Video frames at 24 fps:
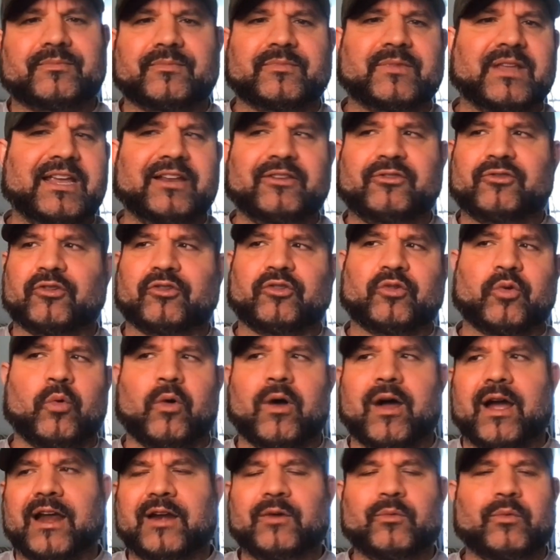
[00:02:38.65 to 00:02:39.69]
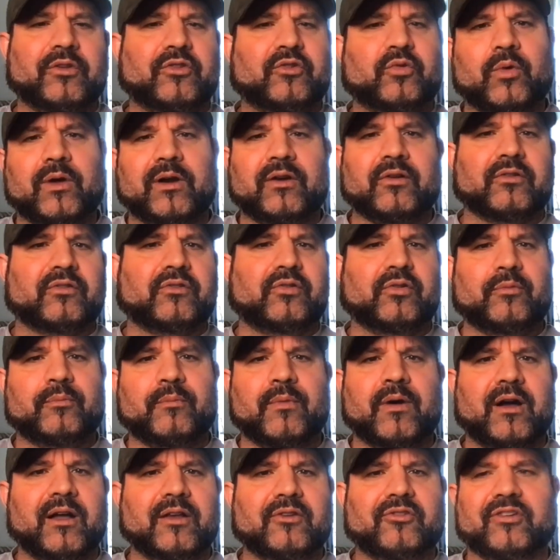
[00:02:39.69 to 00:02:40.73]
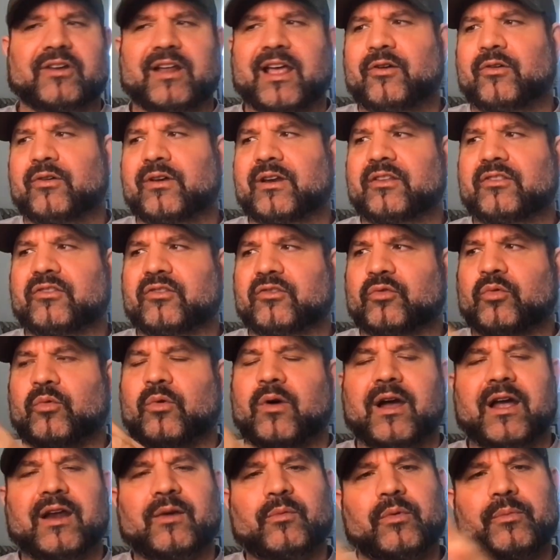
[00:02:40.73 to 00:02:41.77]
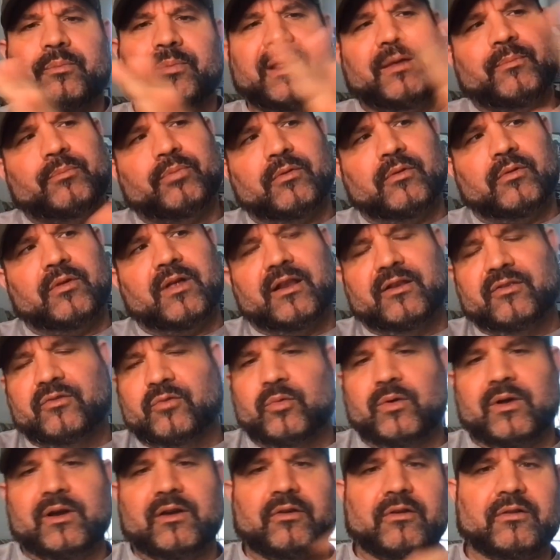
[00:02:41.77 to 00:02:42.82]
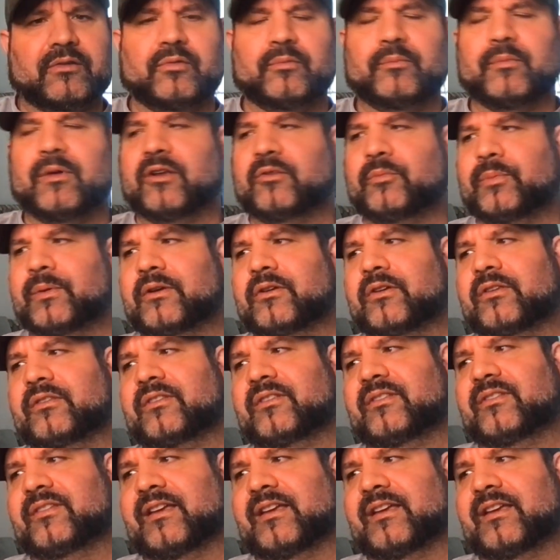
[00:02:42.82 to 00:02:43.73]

intertwine with Twitter too much, and I don't intertwine with people on Twitter too much, because